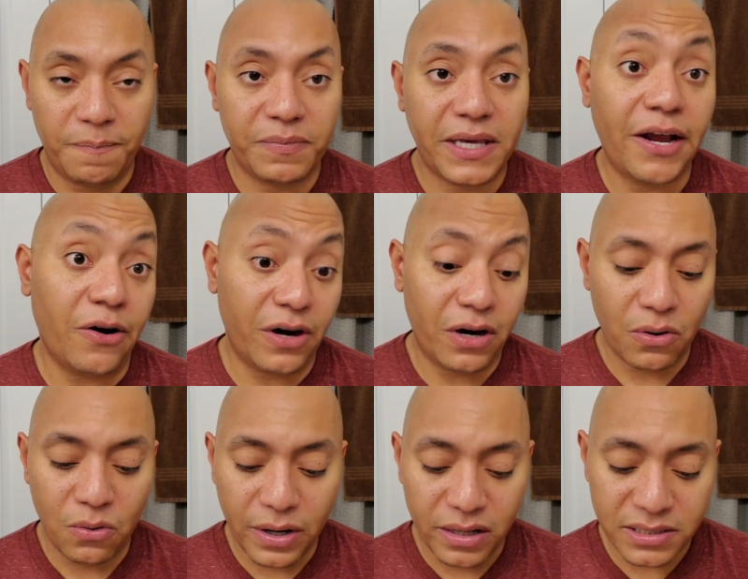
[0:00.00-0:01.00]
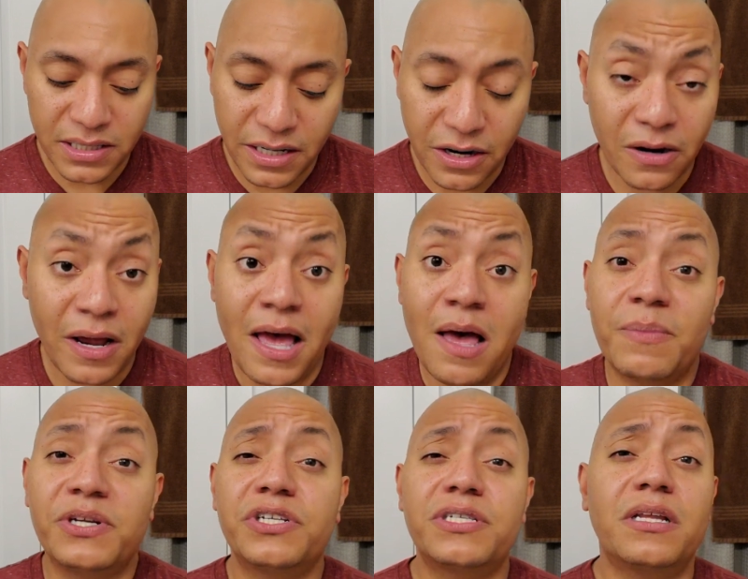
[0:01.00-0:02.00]
carrier oils in here, but
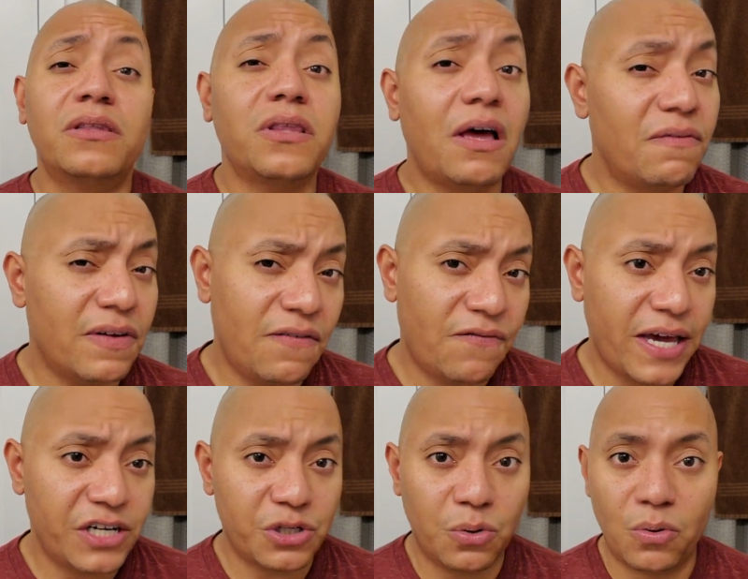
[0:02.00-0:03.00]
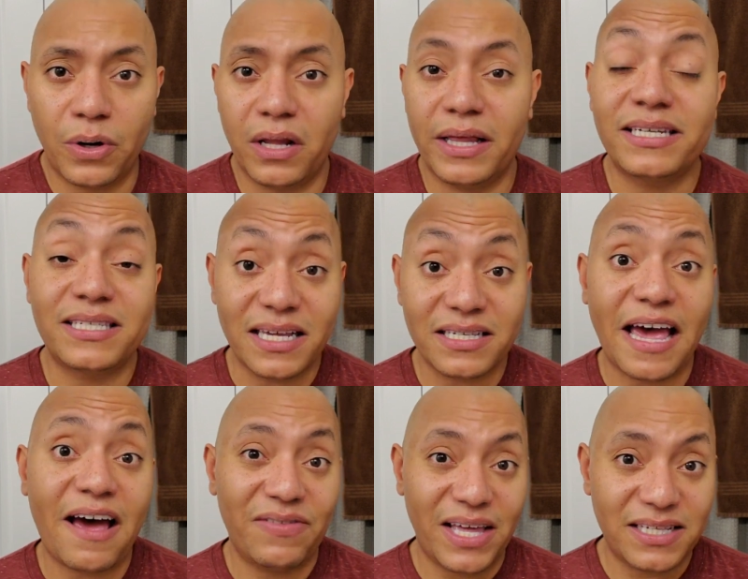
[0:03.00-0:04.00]
it's just a lovely facial oil. It does
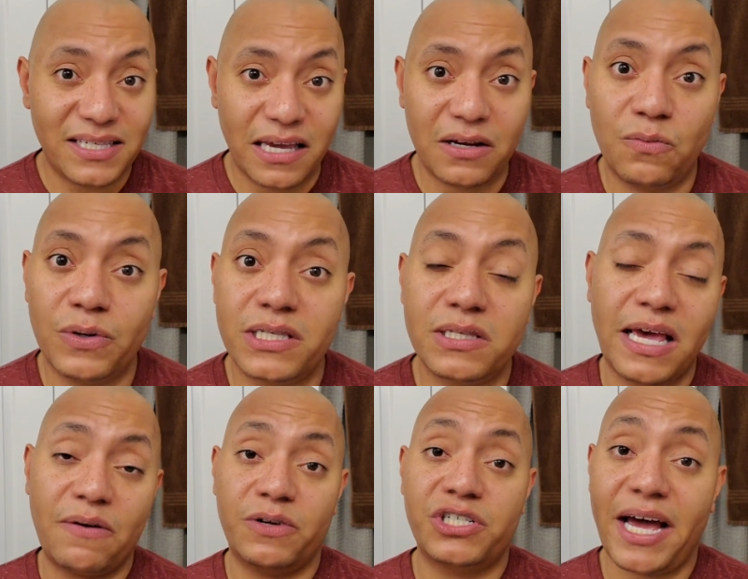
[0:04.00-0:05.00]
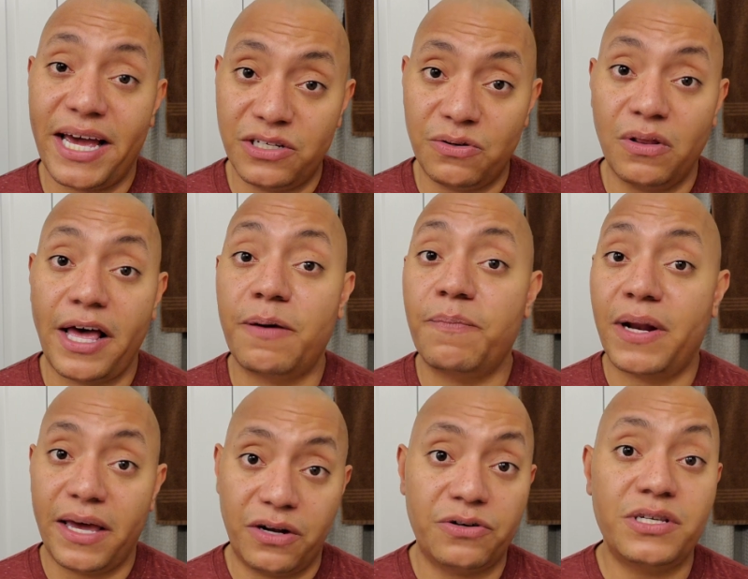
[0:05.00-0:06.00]
have that sandalwood scent, which I do like, but I
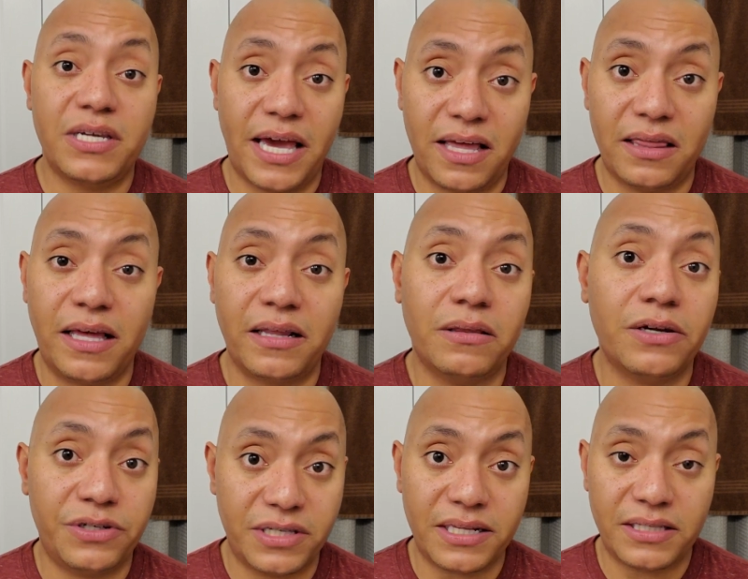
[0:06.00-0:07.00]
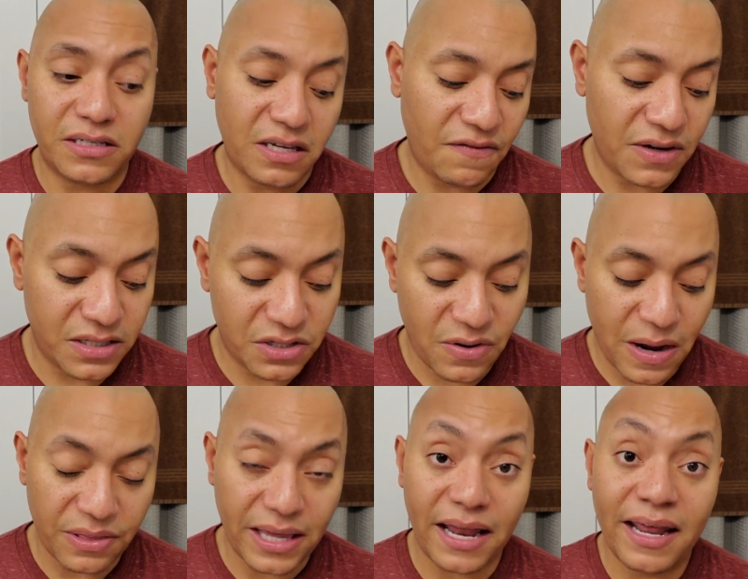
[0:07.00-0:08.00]
understand that there's sensitivities around
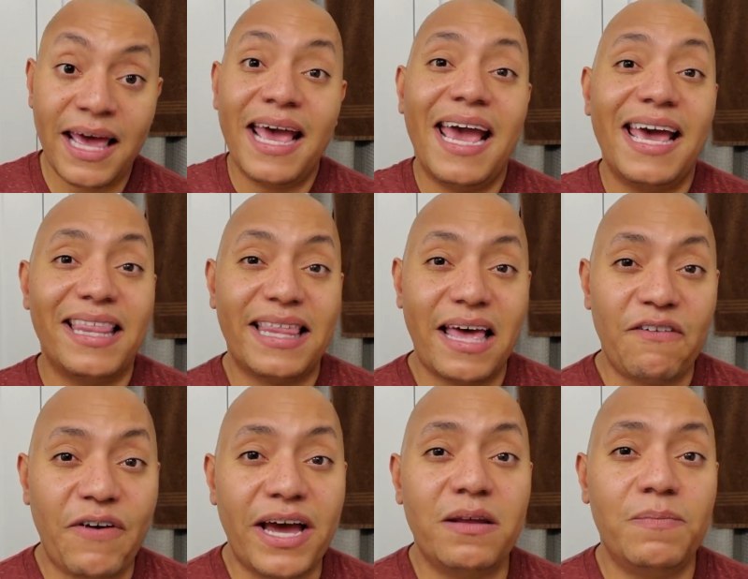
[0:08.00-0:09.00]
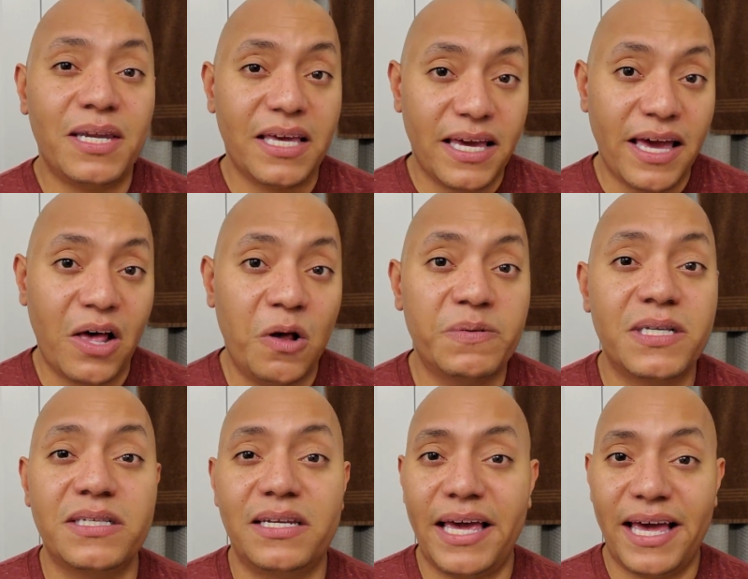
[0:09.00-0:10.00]
that. And then that vitamin E helps
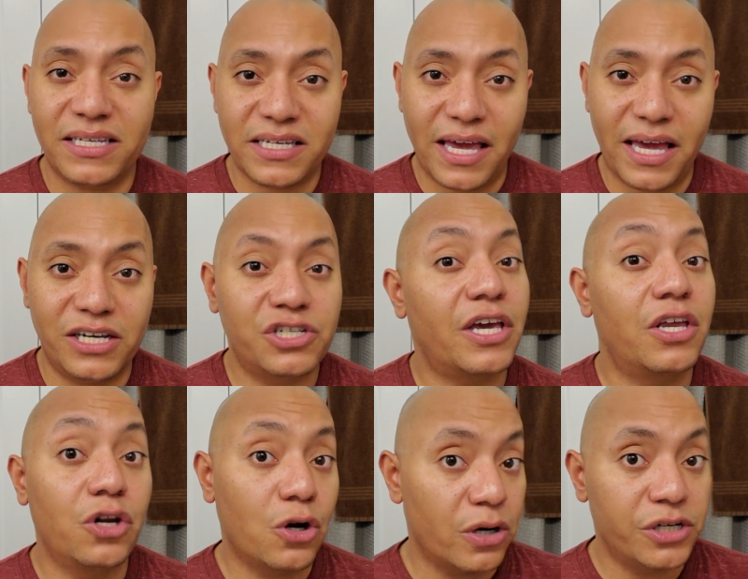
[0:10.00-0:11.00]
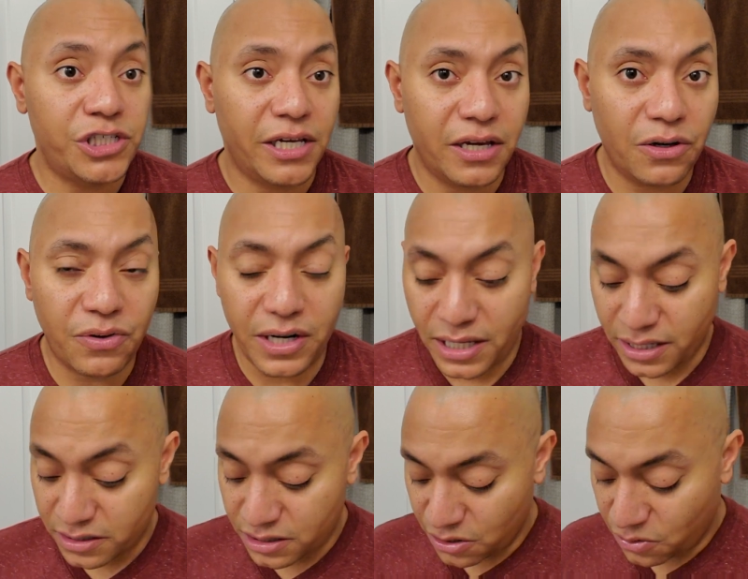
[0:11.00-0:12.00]
as an anti-aging and nourishing
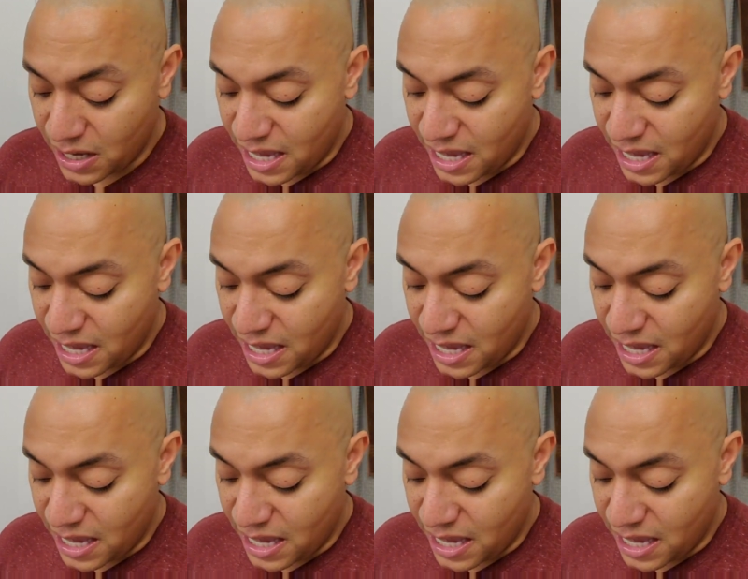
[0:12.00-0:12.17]
ingredient. So